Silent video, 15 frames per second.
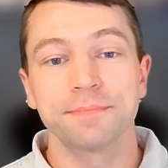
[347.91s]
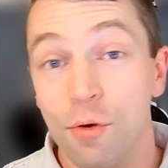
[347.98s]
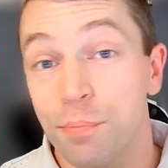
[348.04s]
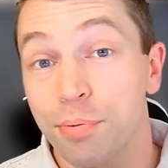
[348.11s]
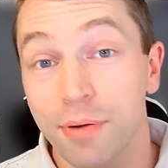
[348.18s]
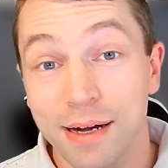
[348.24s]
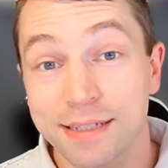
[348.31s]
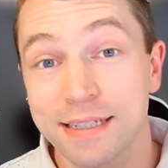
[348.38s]
our
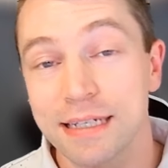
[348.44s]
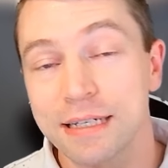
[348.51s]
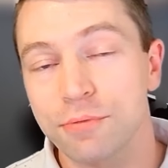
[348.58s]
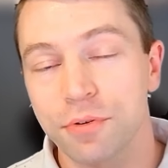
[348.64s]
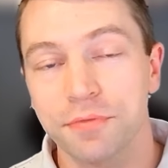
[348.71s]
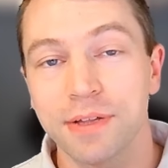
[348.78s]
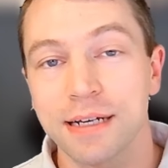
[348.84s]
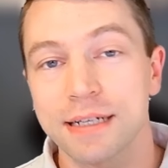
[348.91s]
pricing
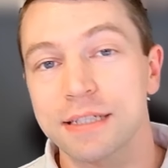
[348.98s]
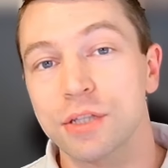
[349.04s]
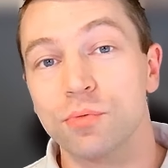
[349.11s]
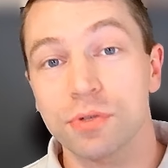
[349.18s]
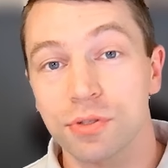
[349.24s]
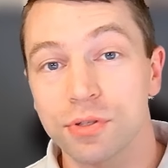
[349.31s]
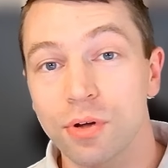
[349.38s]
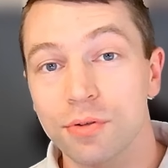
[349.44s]
reflects the
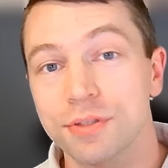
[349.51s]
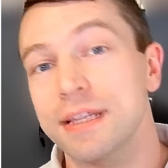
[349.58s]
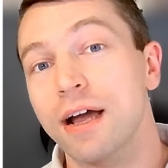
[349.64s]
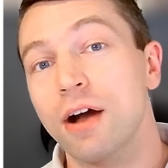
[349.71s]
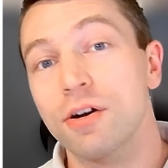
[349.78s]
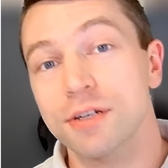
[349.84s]
results that